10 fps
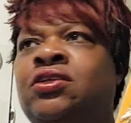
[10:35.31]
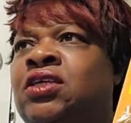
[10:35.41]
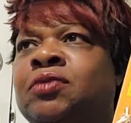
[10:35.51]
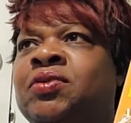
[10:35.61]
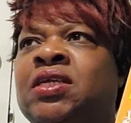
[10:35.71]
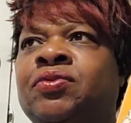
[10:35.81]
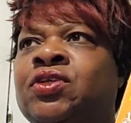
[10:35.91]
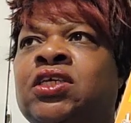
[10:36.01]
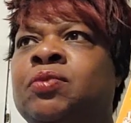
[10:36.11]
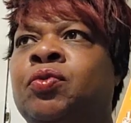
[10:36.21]
She has been able
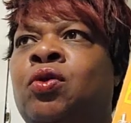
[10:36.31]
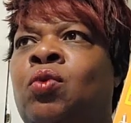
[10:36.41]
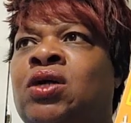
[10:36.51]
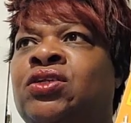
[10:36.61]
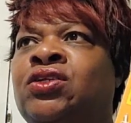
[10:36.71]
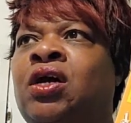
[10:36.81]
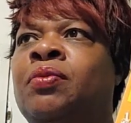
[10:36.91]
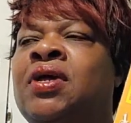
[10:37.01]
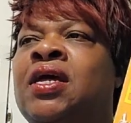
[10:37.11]
to keep her one job.